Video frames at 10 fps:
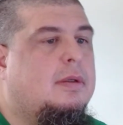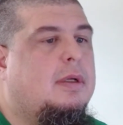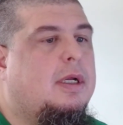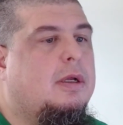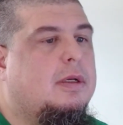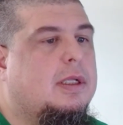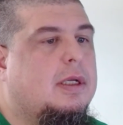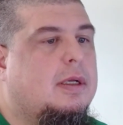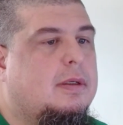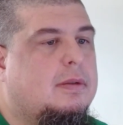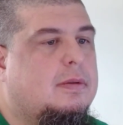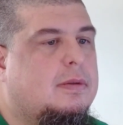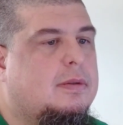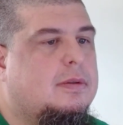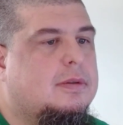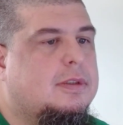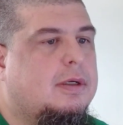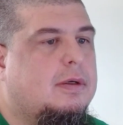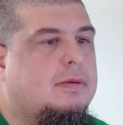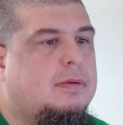And so
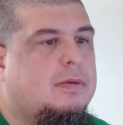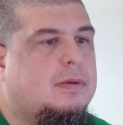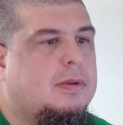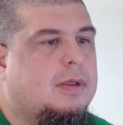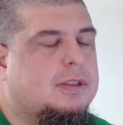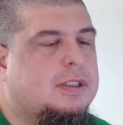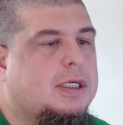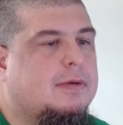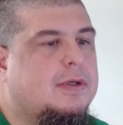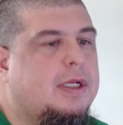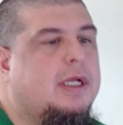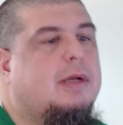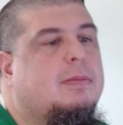I was thinking of a name.